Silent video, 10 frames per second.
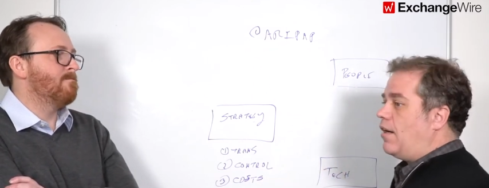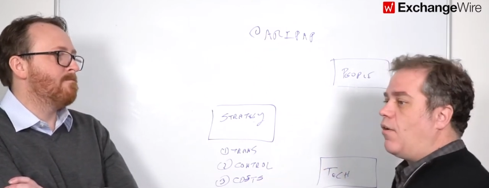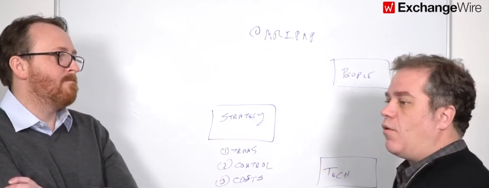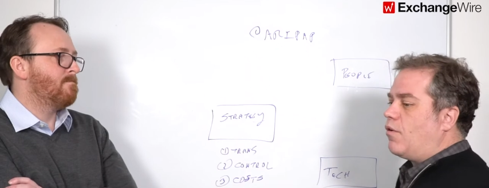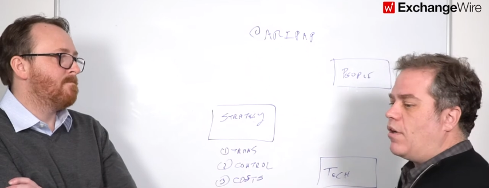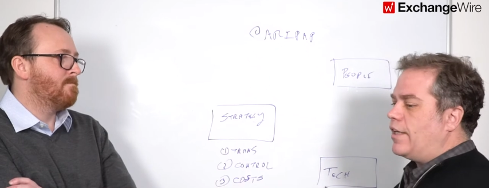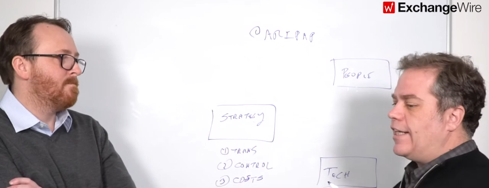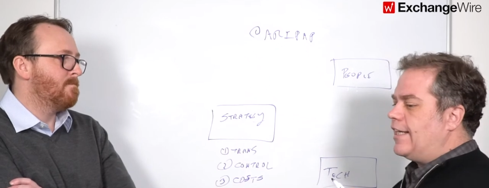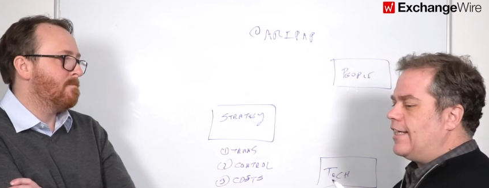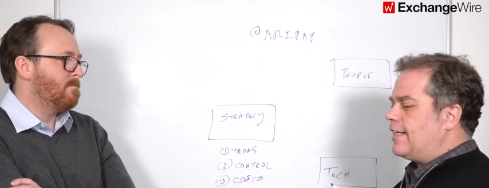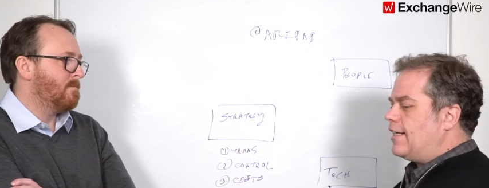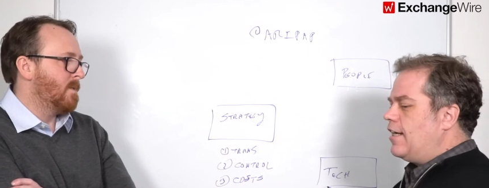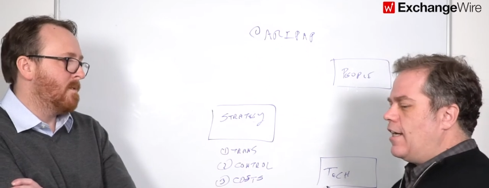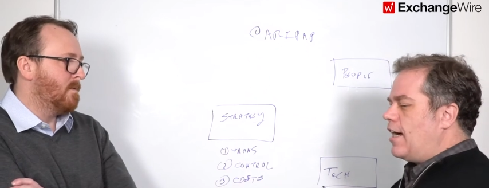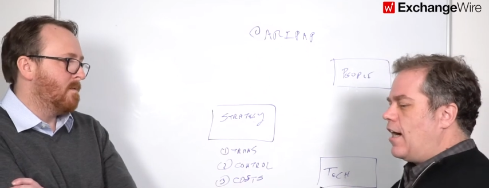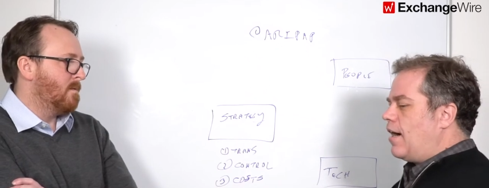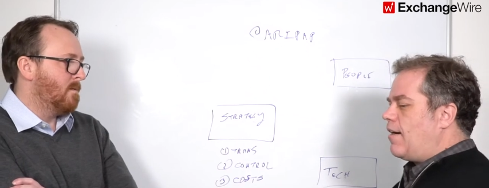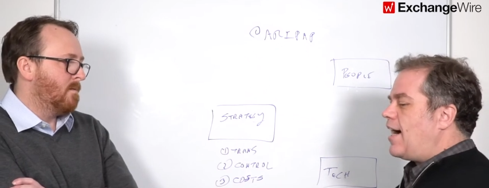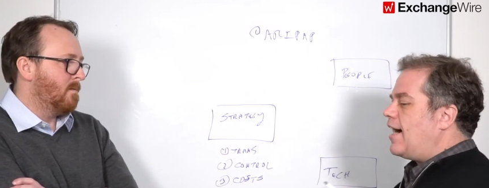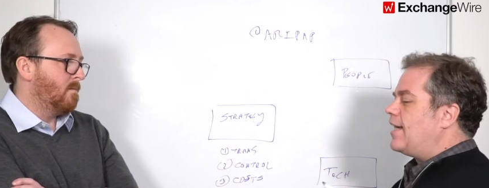Speaker 1: uh, or in
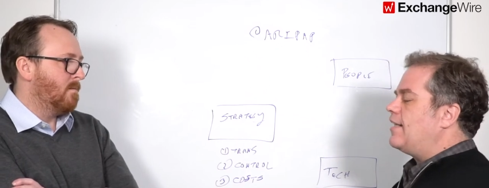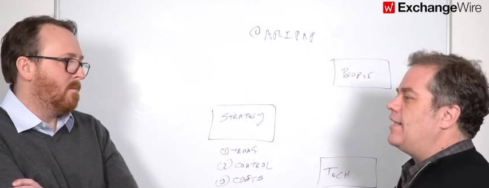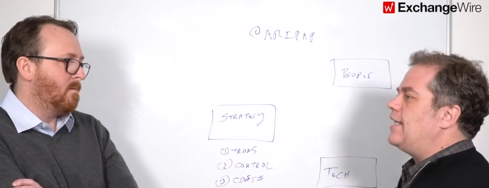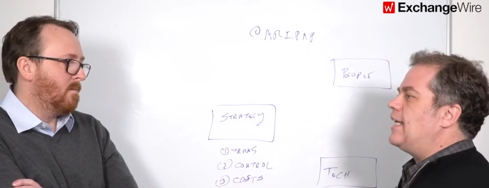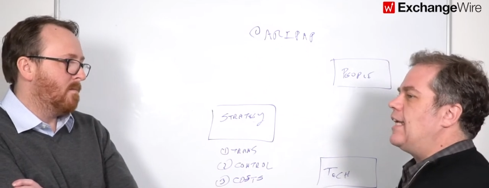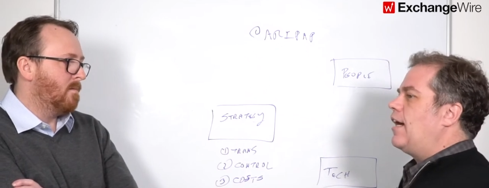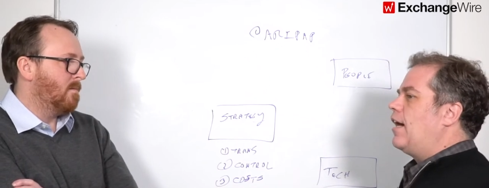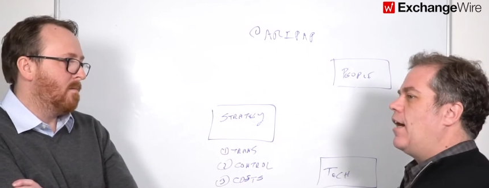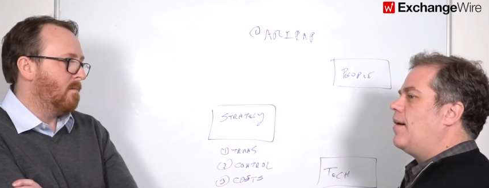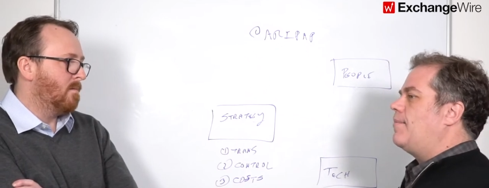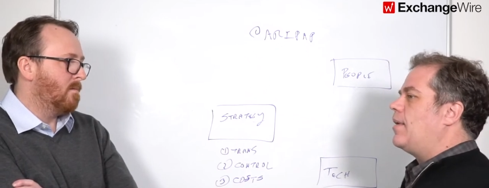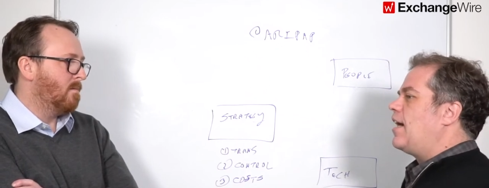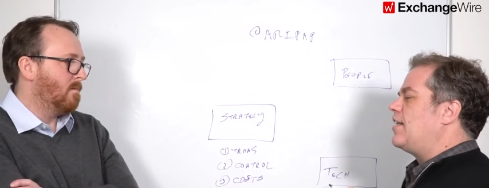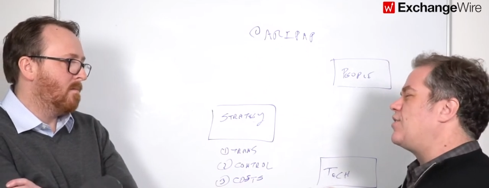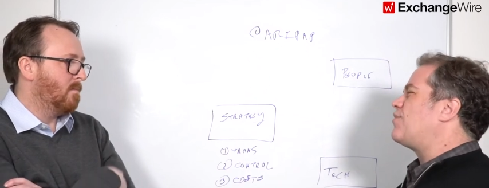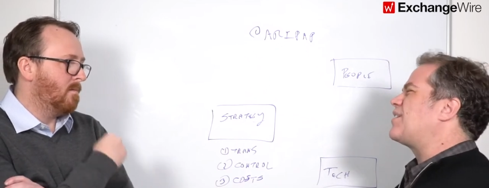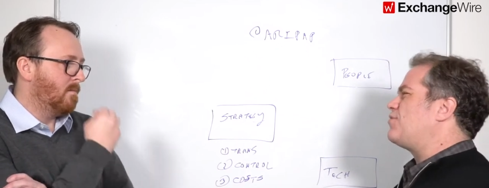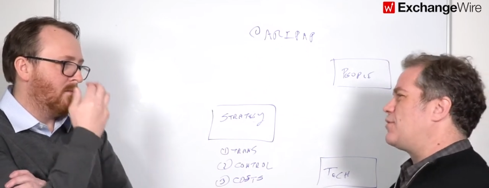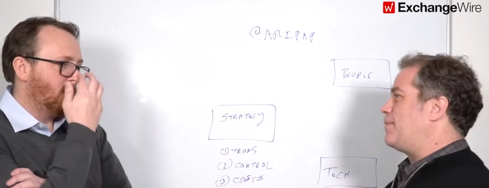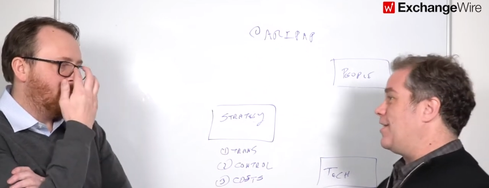uh, highly um, highly
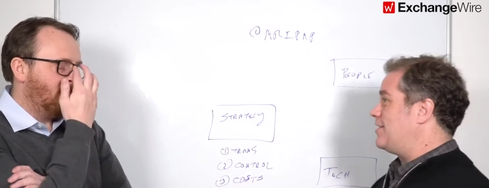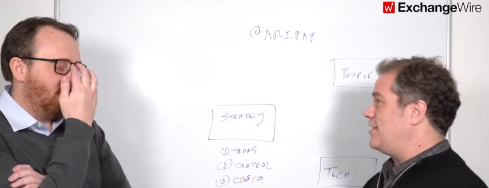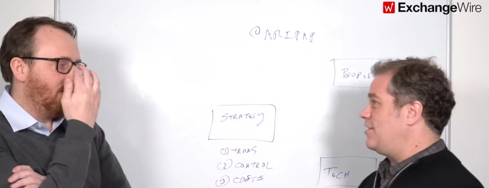direct response